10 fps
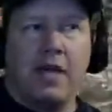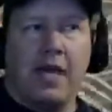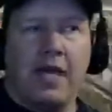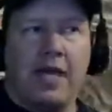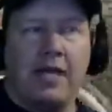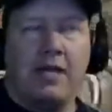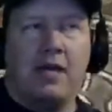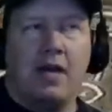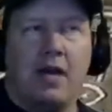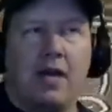And
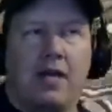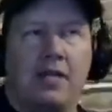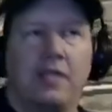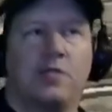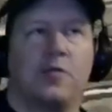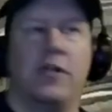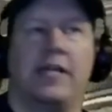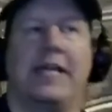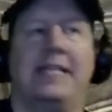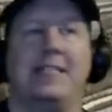uh, it's
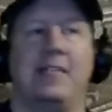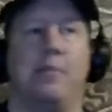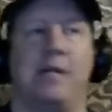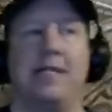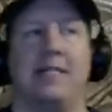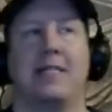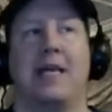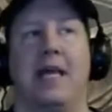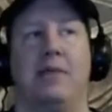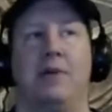really easy to play this
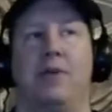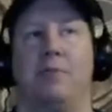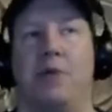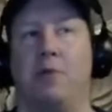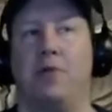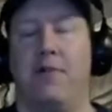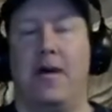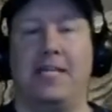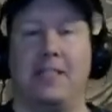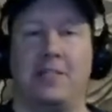game on your mobile
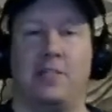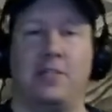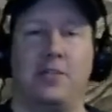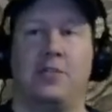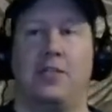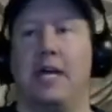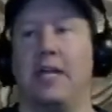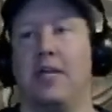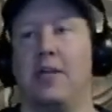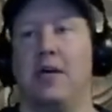devices using
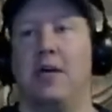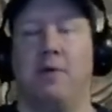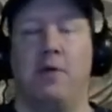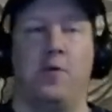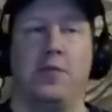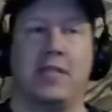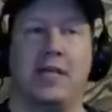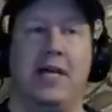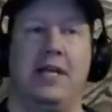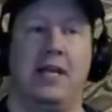like a thumb on one
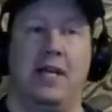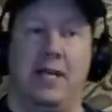side